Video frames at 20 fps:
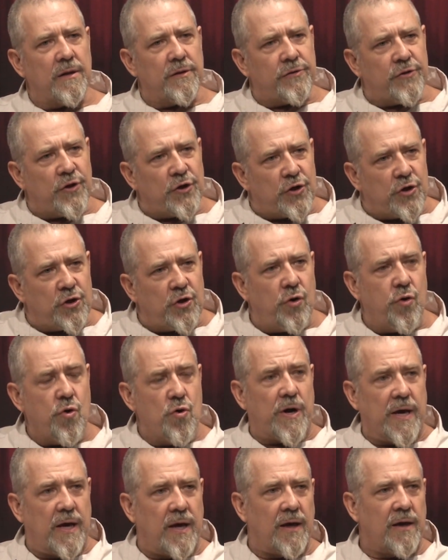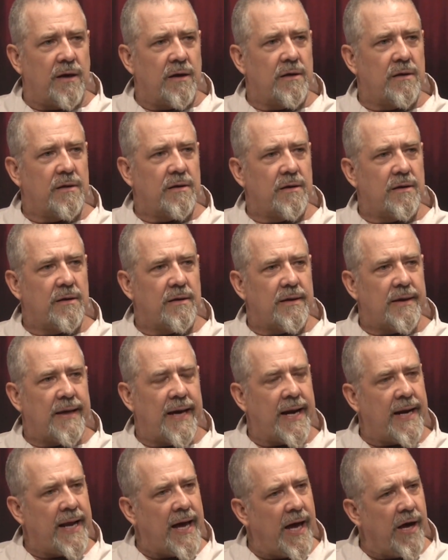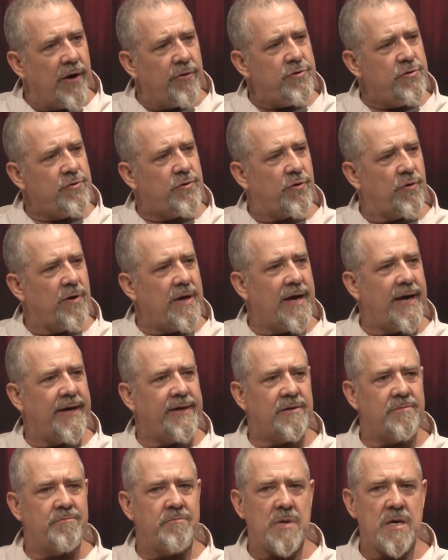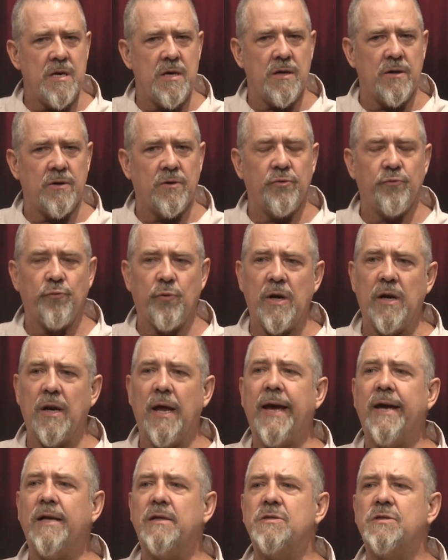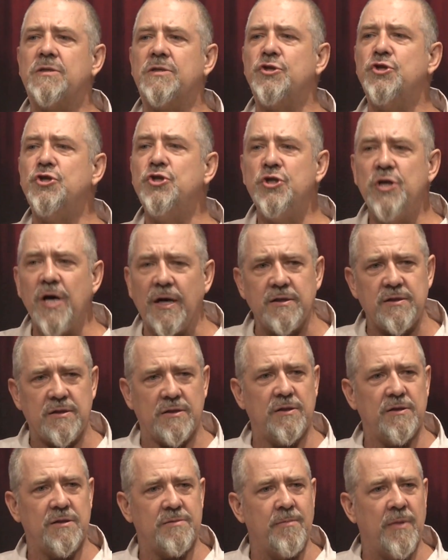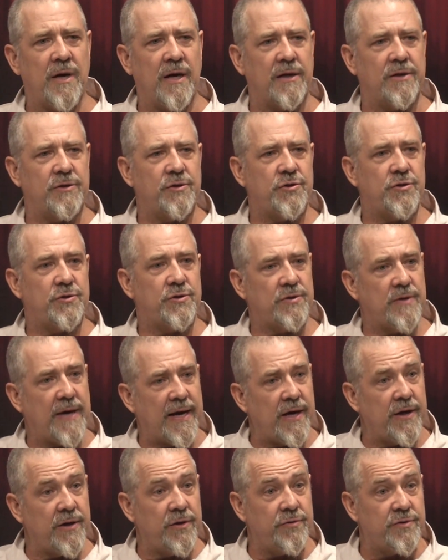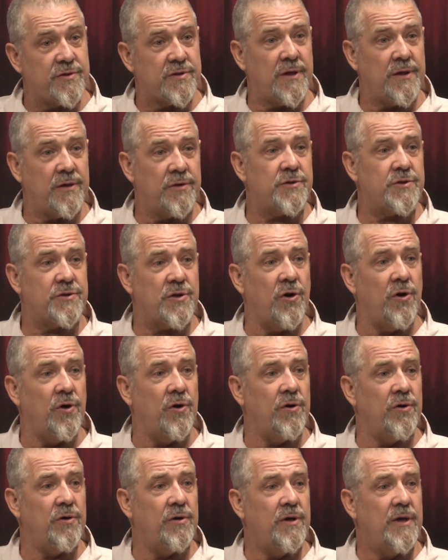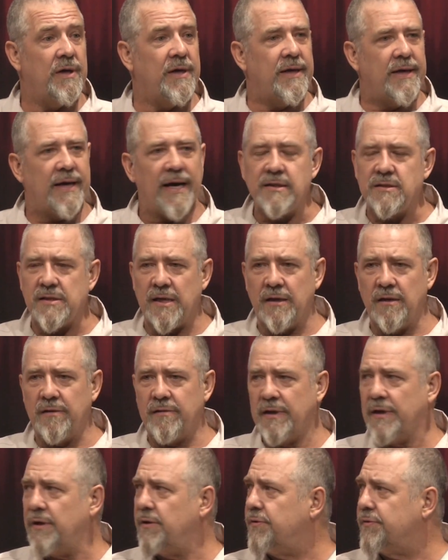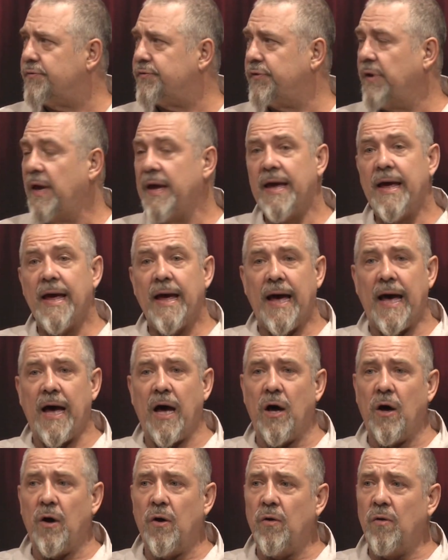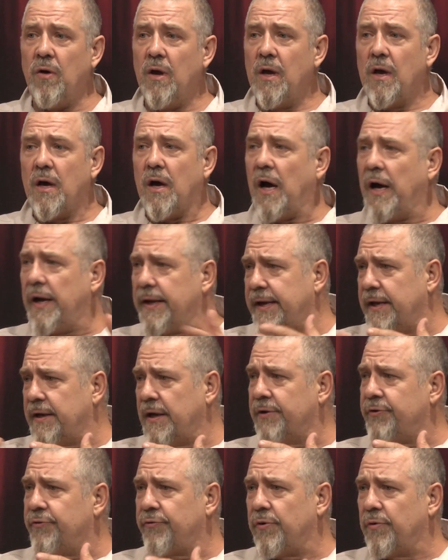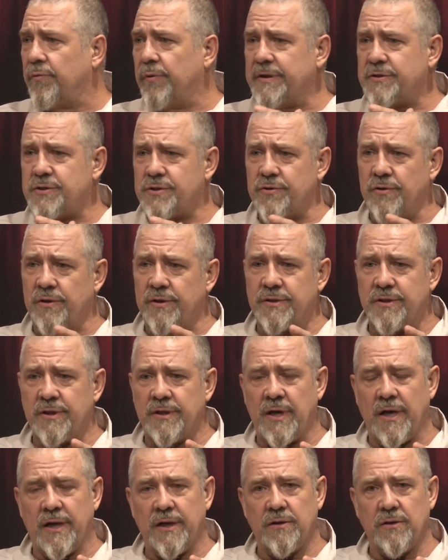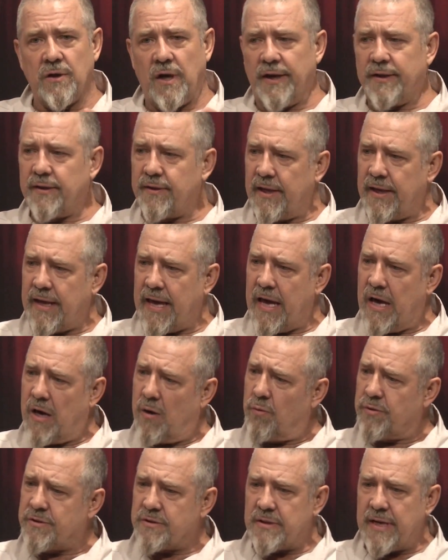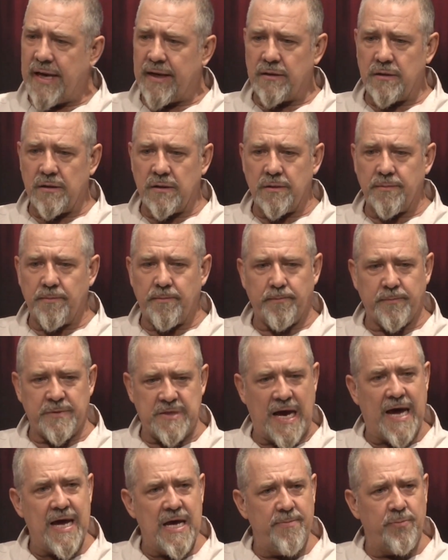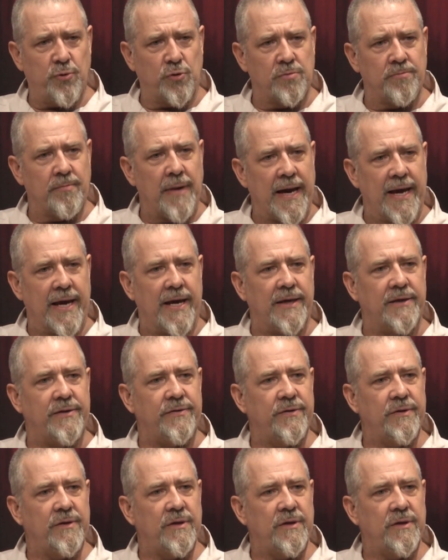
That cooking and how you create a meal relates just as much to how you sing a song as anything else. How I get under a restaurant and I think, how is that table made?